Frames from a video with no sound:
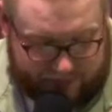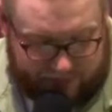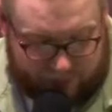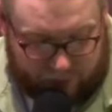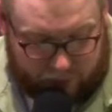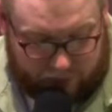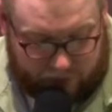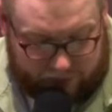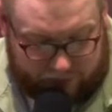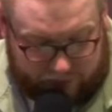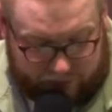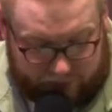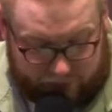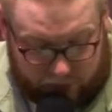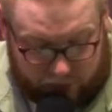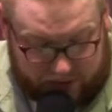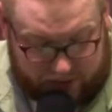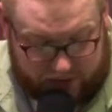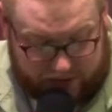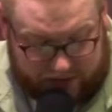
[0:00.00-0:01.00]
chapter 4,
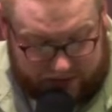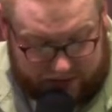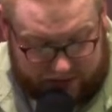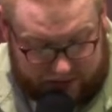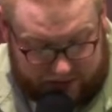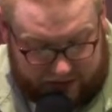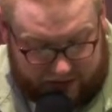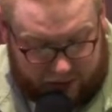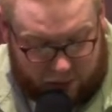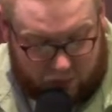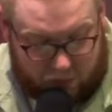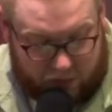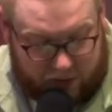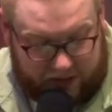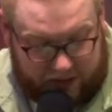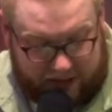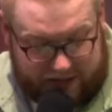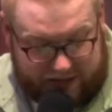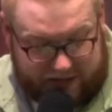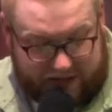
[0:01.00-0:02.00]
4 6. The
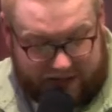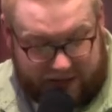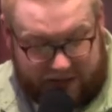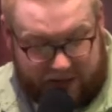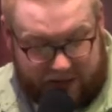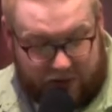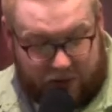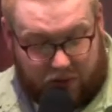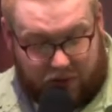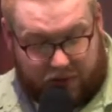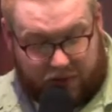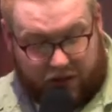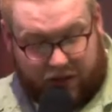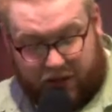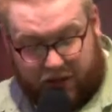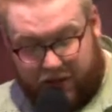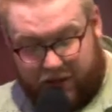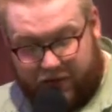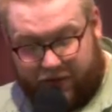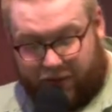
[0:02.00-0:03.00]
one essential
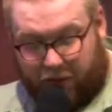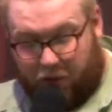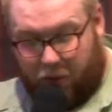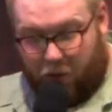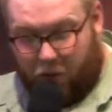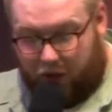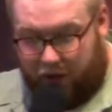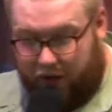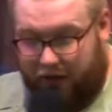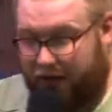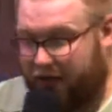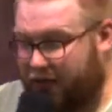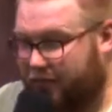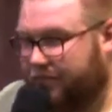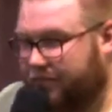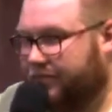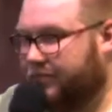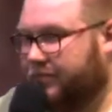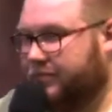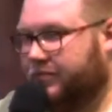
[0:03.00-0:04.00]
cure for worry